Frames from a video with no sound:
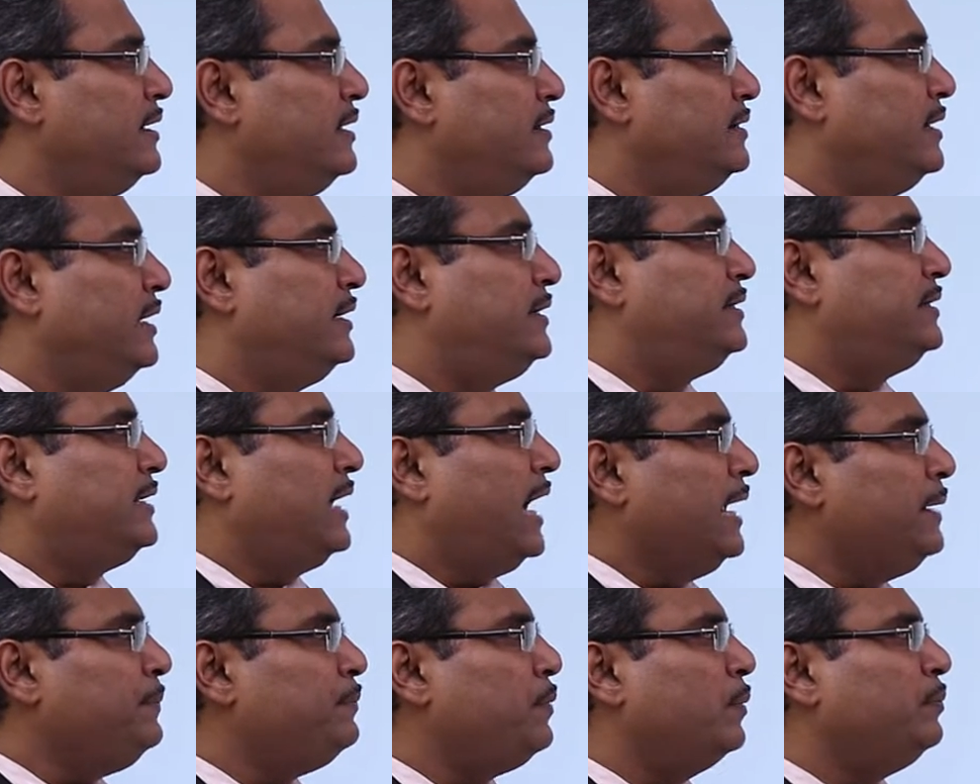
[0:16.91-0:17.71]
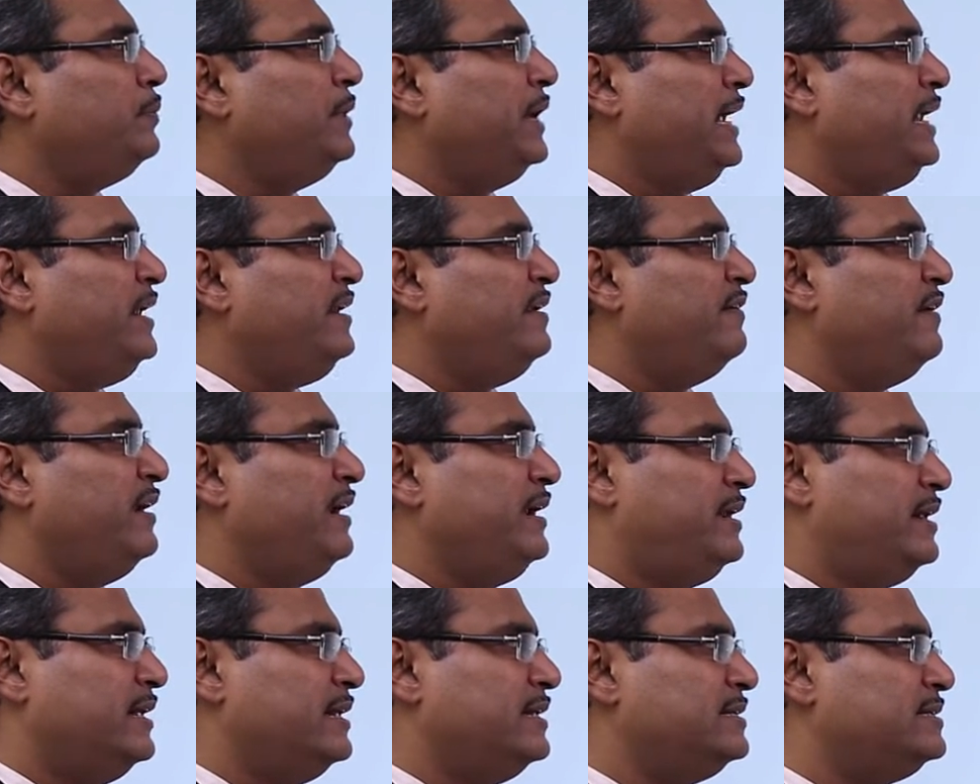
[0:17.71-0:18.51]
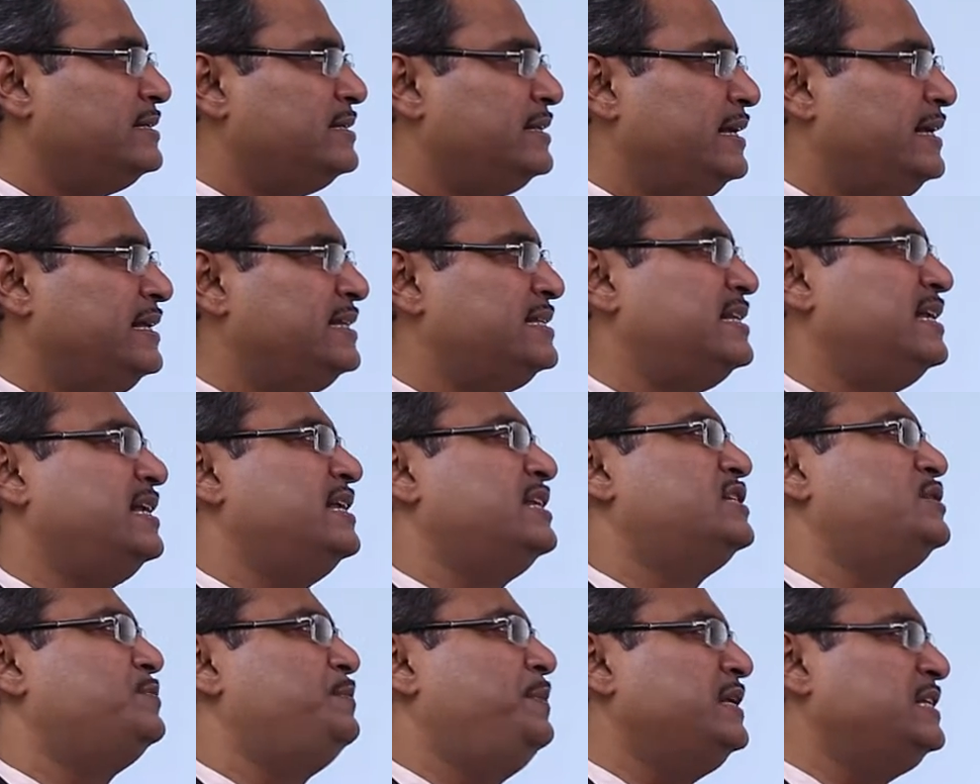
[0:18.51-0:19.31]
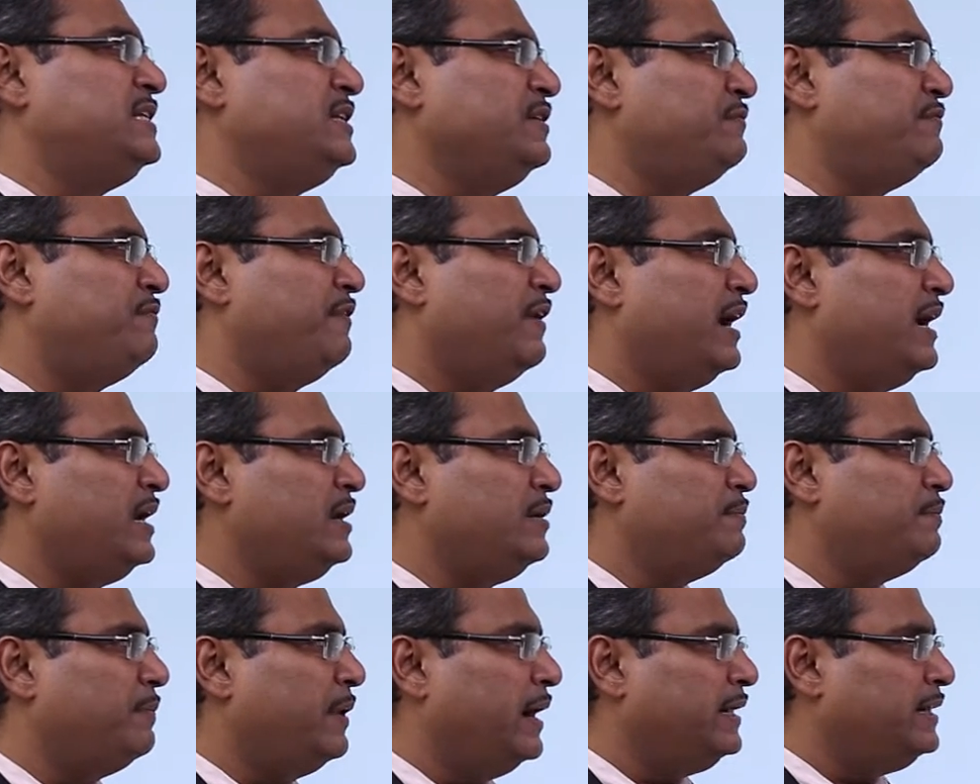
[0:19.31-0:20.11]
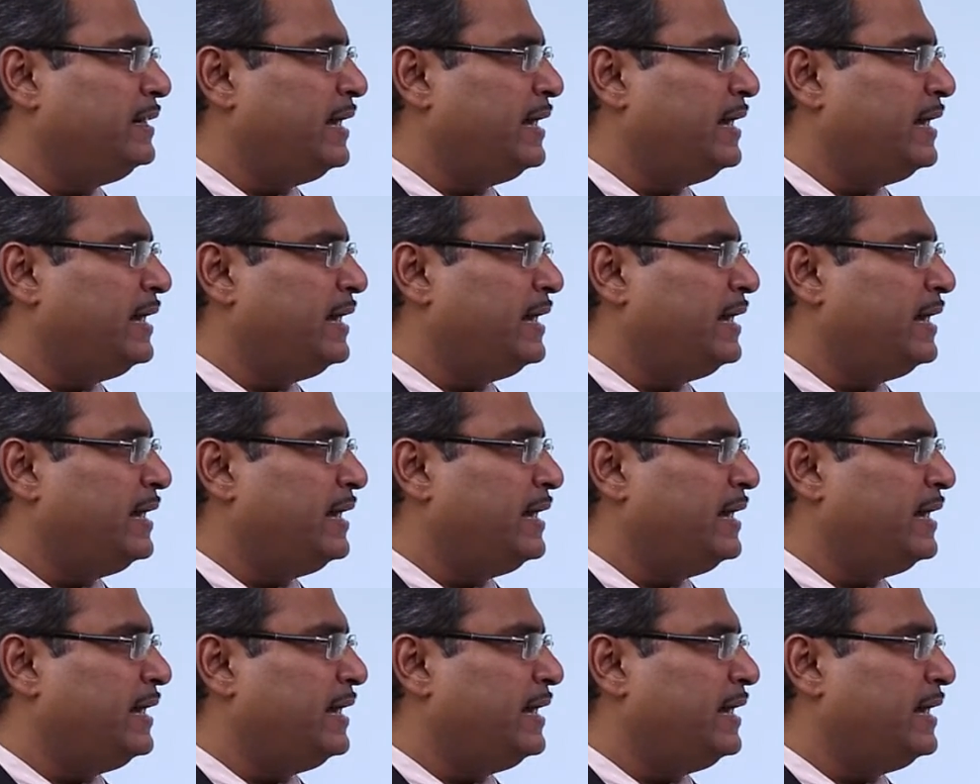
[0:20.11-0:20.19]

The type of the inheritance is specified by